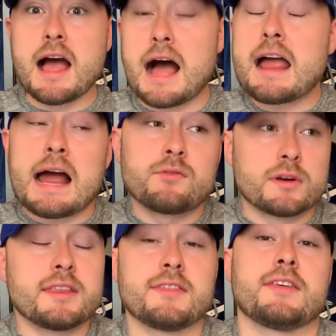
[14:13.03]
I
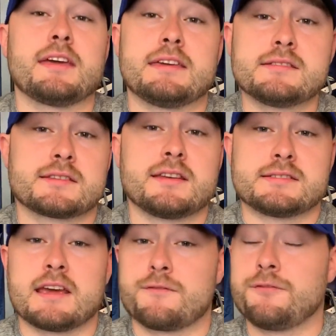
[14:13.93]
really think he's going
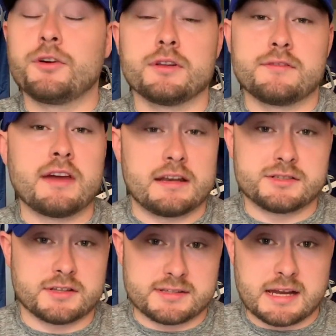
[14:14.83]
to take full
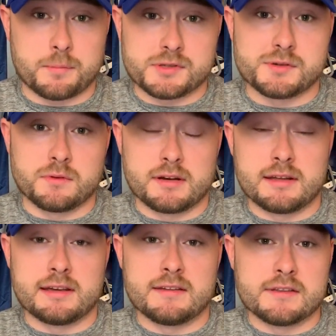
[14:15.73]
advantage of this
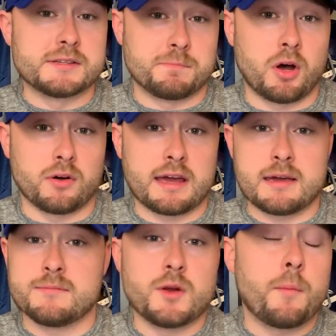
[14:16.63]
opportunity in this ball
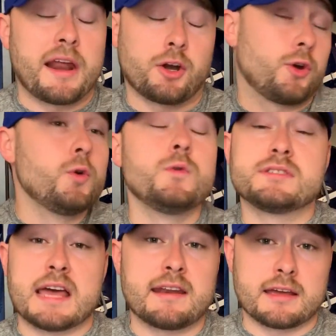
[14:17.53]
game, no matter who
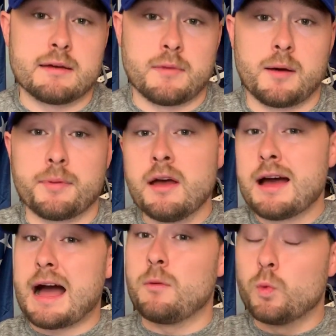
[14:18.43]
is heading him up.
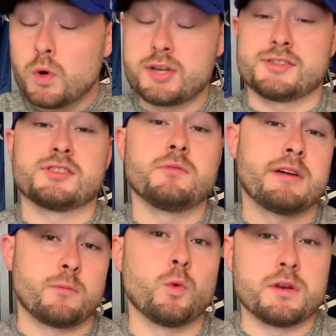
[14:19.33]
I would assume
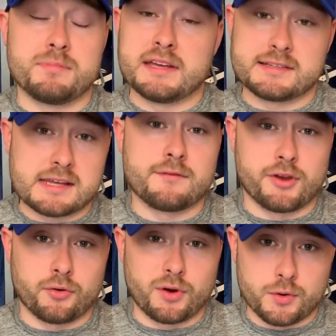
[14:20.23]
it would be
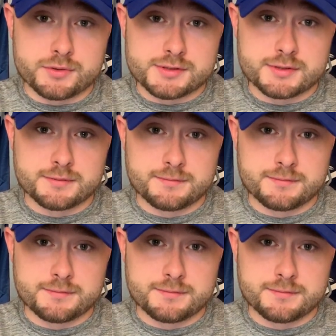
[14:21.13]
Xavier Rhodes.